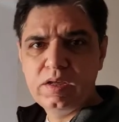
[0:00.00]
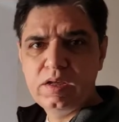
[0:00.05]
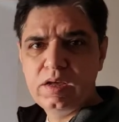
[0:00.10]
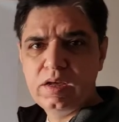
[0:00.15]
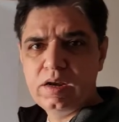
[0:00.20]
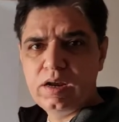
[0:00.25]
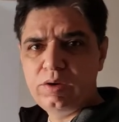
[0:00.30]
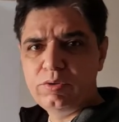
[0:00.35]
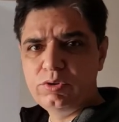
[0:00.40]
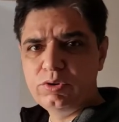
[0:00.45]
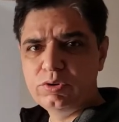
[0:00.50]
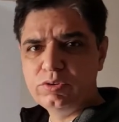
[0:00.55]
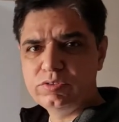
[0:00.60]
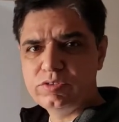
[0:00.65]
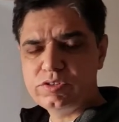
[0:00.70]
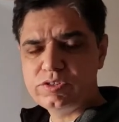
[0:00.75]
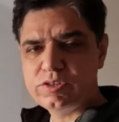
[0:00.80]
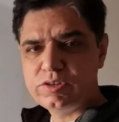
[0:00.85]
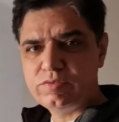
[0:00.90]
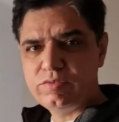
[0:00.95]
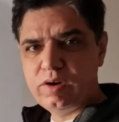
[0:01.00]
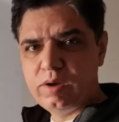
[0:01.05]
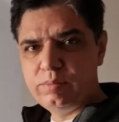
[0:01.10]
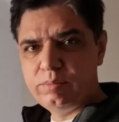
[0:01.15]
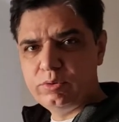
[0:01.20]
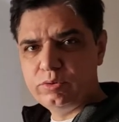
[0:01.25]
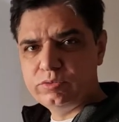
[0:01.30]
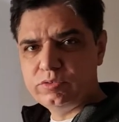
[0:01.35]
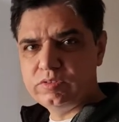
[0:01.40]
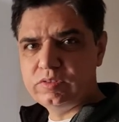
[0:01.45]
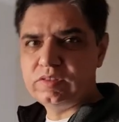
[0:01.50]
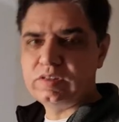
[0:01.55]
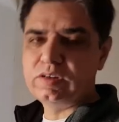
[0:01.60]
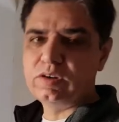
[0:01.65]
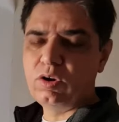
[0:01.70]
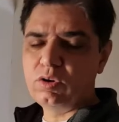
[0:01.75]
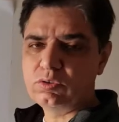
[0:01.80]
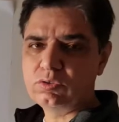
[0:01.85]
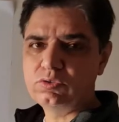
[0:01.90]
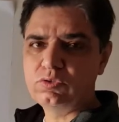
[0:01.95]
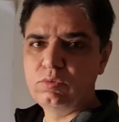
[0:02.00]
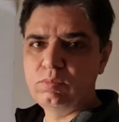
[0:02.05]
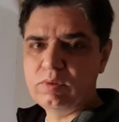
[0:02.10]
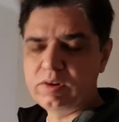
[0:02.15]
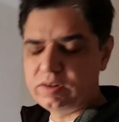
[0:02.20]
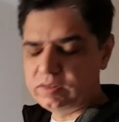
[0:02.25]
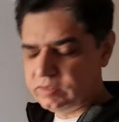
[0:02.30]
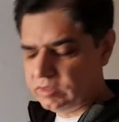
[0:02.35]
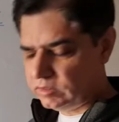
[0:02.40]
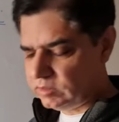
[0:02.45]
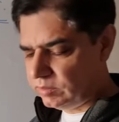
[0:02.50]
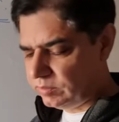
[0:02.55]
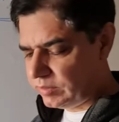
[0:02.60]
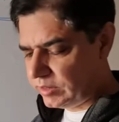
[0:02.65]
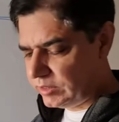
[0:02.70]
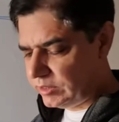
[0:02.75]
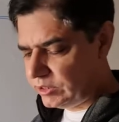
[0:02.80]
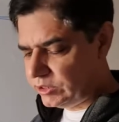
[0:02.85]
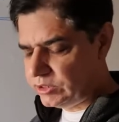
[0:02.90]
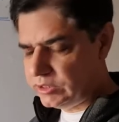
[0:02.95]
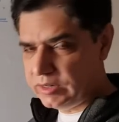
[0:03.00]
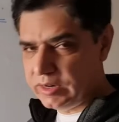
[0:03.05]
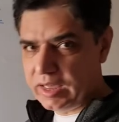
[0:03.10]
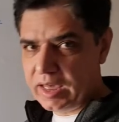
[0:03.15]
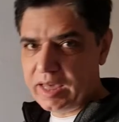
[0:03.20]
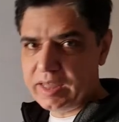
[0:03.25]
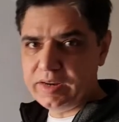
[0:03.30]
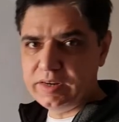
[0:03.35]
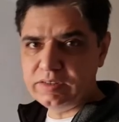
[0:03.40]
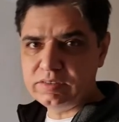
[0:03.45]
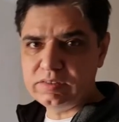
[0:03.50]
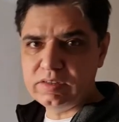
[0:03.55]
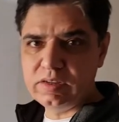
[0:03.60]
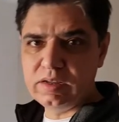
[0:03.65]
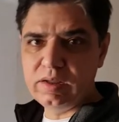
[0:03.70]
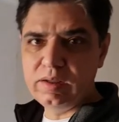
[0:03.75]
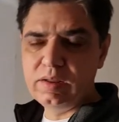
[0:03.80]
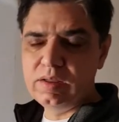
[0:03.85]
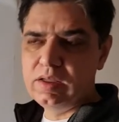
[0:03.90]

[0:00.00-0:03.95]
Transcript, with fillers: Now you know cystic fibrosis is an autosomal recessive condition and it's a